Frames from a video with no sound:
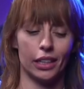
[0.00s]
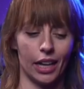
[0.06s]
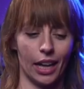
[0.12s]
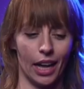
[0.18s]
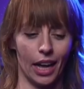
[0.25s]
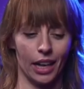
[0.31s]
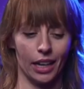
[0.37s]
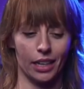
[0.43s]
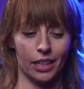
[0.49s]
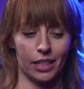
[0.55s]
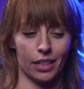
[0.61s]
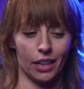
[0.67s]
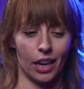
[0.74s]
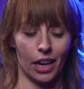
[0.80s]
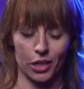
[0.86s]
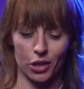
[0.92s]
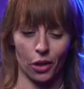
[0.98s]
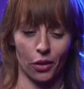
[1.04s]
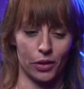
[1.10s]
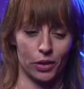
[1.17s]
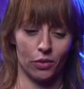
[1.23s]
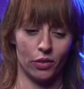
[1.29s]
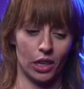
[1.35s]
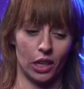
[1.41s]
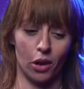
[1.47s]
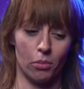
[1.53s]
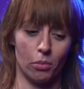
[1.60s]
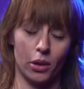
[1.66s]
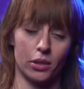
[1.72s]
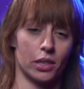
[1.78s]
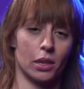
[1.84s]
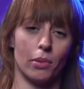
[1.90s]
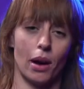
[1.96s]
And I shot this video
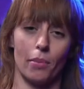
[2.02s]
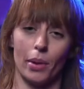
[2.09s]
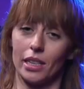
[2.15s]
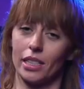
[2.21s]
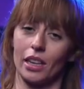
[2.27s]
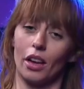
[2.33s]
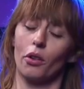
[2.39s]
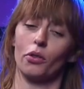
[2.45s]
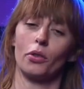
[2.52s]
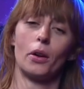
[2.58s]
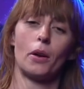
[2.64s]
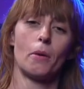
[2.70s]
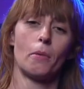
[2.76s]
mostly by myself